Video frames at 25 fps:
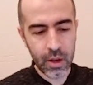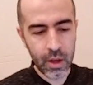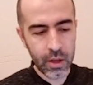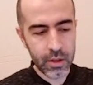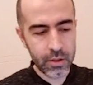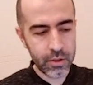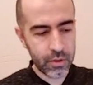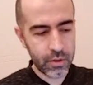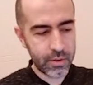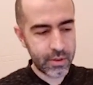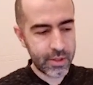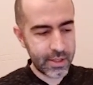
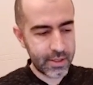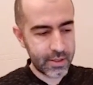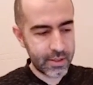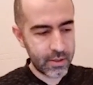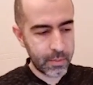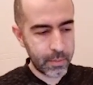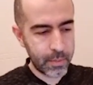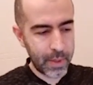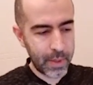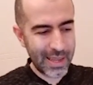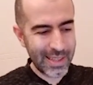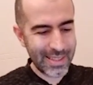So that's
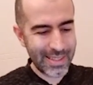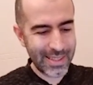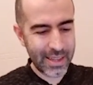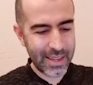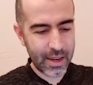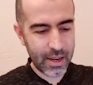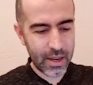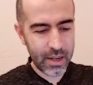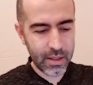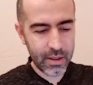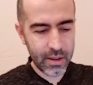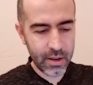the
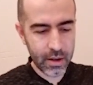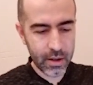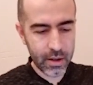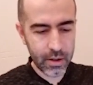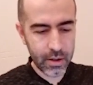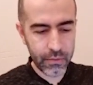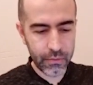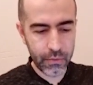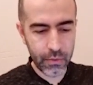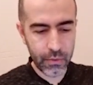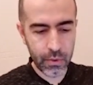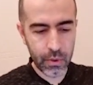basic idea
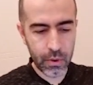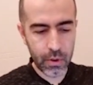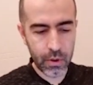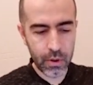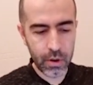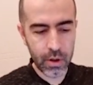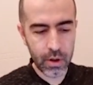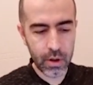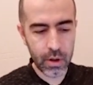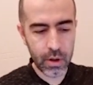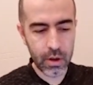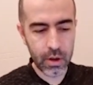
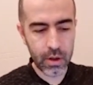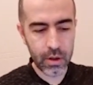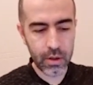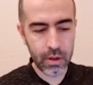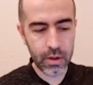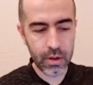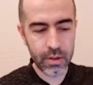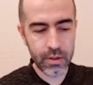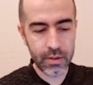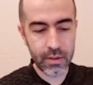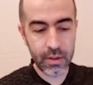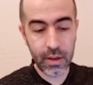for
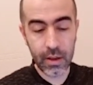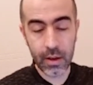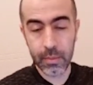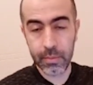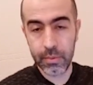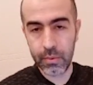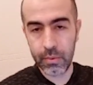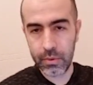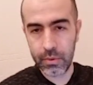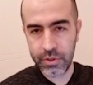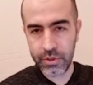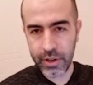TIA
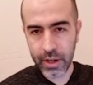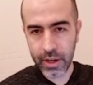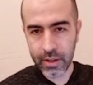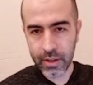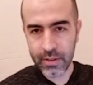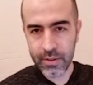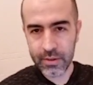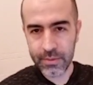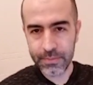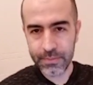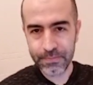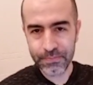
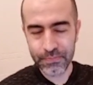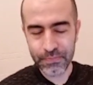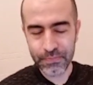project.